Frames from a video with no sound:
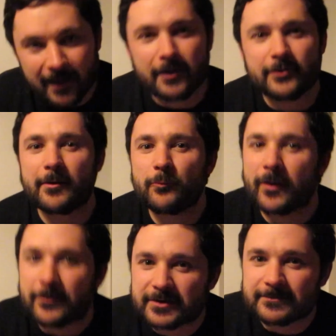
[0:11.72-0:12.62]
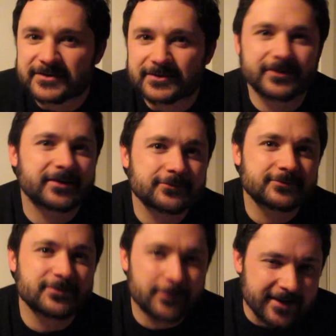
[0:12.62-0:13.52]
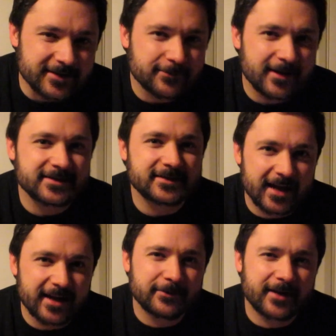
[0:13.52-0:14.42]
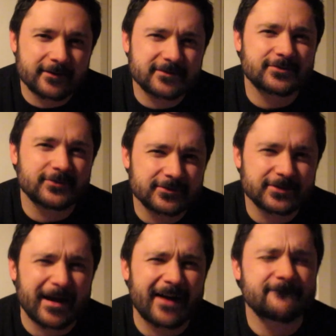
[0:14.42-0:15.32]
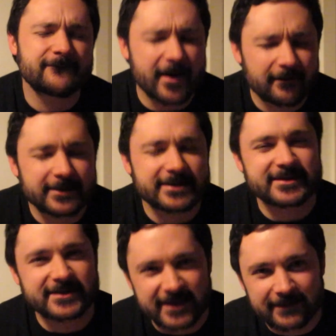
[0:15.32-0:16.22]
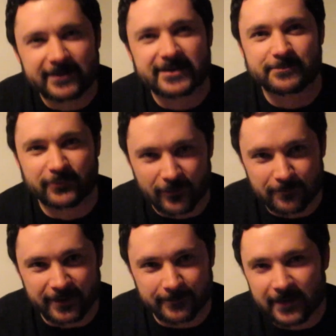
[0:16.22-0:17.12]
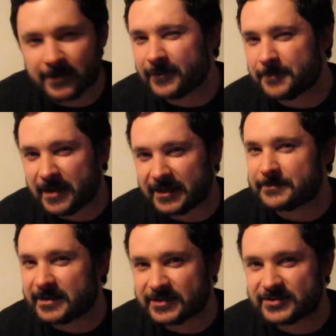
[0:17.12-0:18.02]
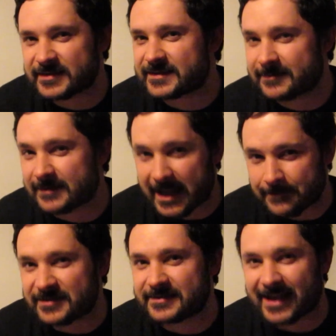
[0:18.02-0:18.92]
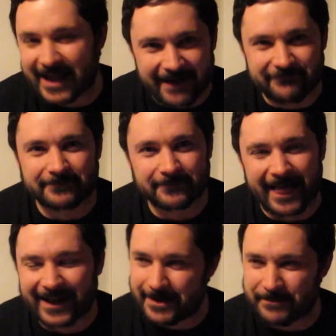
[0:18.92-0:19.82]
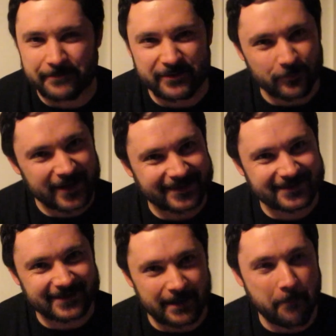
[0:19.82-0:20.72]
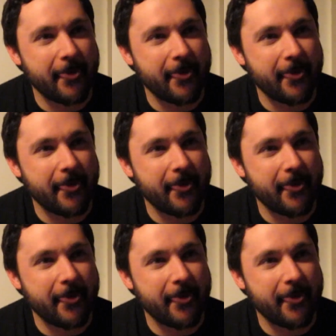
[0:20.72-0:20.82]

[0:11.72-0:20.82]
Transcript: Hello and welcome to the Critical Twits, where today we're going to talk to you about a very serious problem that many miniatures gamers have. That came out a bit weird, didn't it?